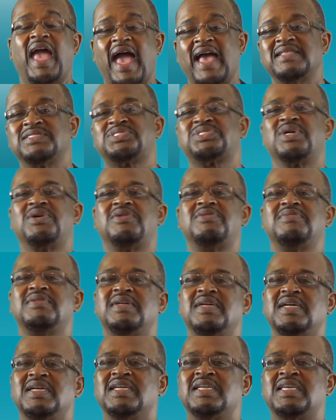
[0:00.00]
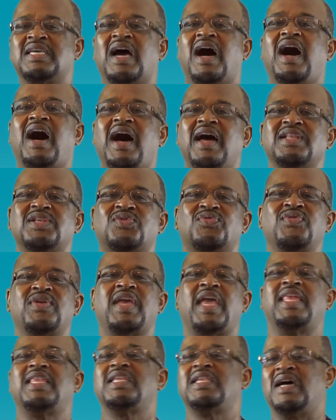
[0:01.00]
And so God
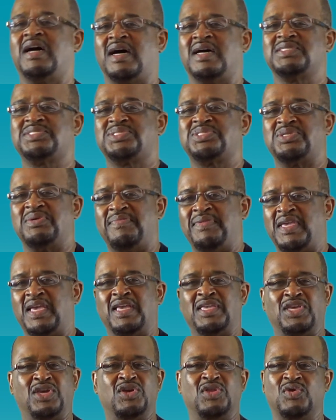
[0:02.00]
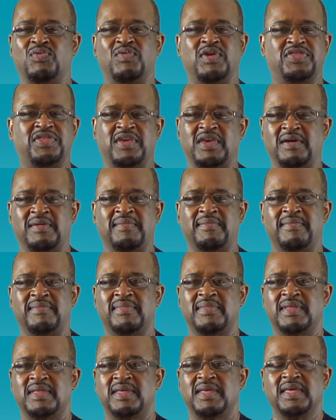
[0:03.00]
created us to be in union with him.
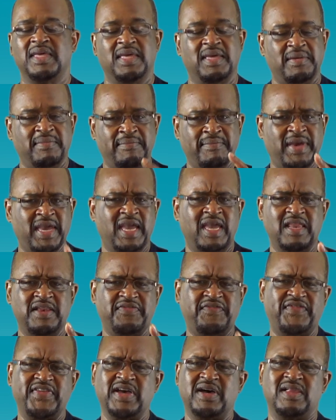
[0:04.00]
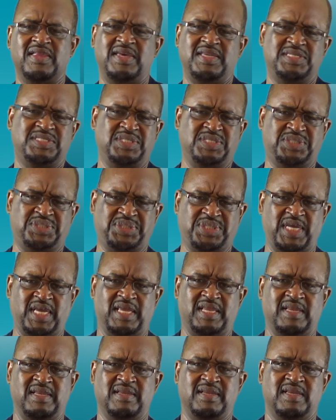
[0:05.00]
Man fell into
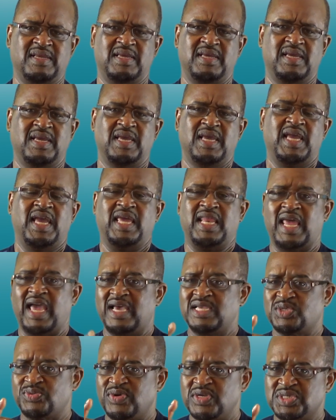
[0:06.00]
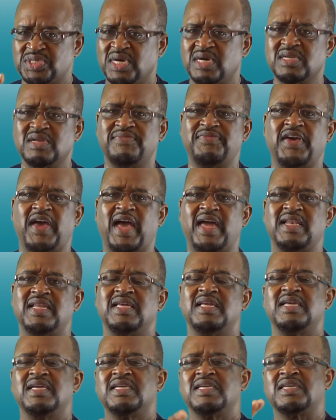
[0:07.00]
sin. And as a result of that,
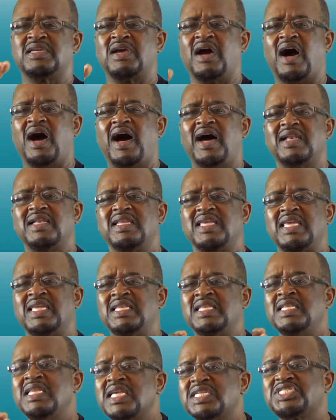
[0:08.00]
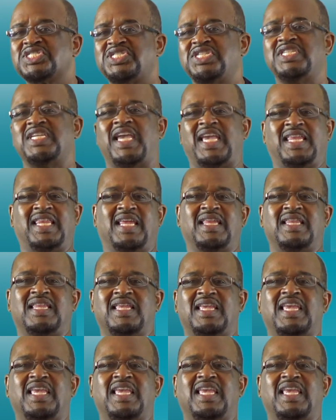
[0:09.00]
God initiated,